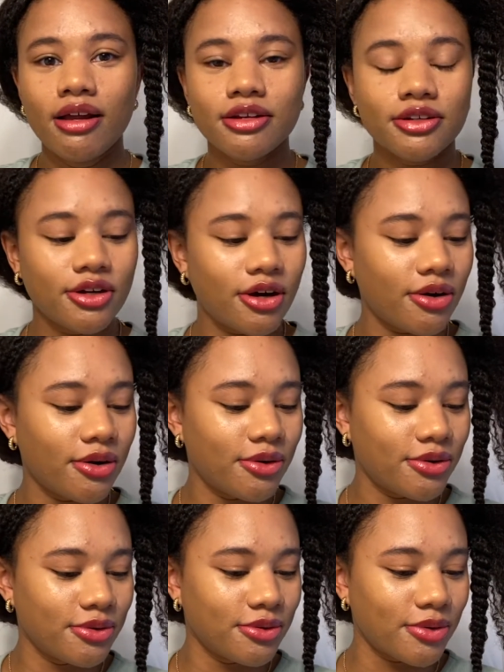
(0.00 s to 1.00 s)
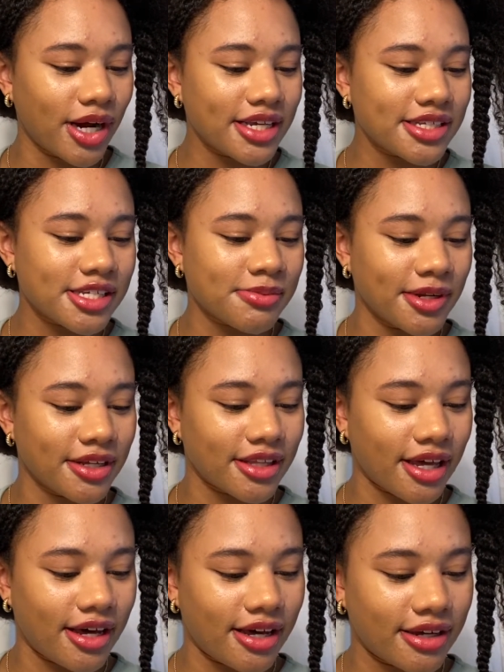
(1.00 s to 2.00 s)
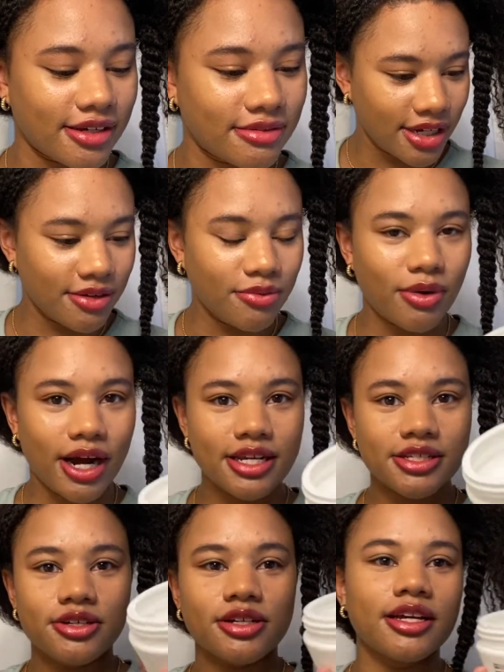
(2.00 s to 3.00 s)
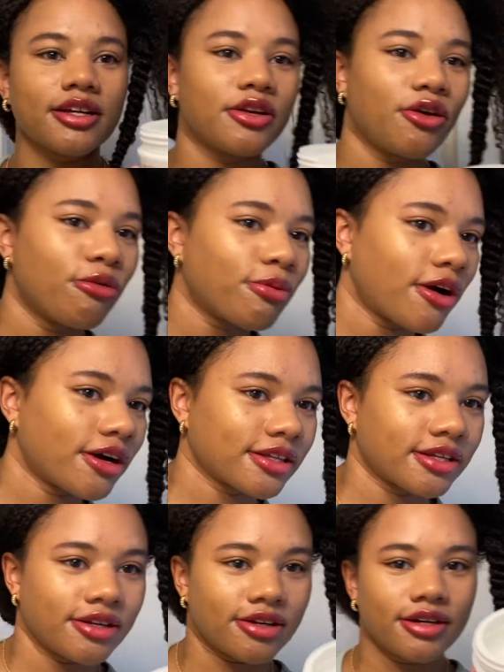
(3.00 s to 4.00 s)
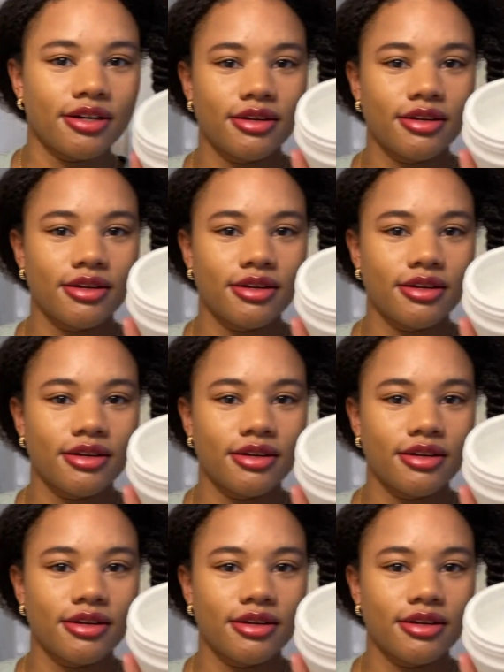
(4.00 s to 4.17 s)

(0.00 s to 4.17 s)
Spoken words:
No, why does it smell like that? And why is there like no product in here?